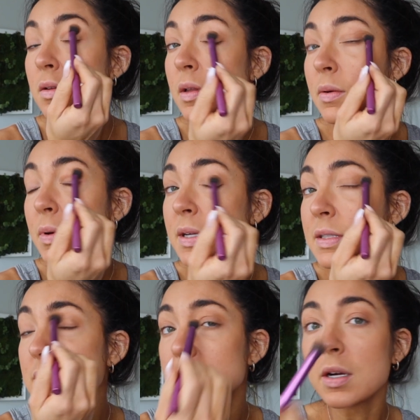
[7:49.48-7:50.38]
Like when I
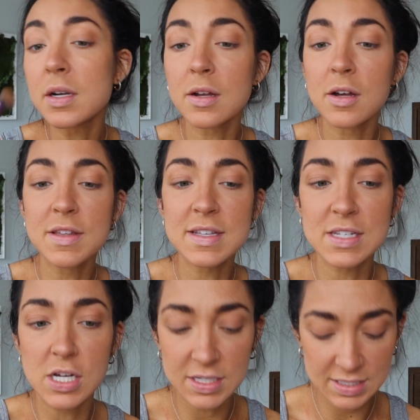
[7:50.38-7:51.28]
started all this
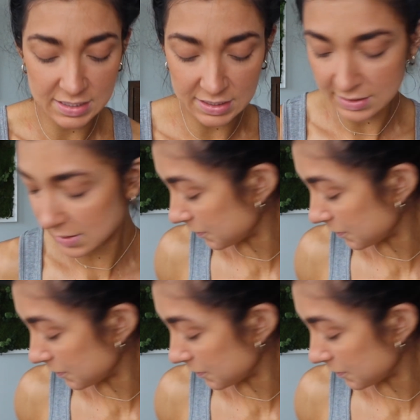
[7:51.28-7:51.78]
nonsense.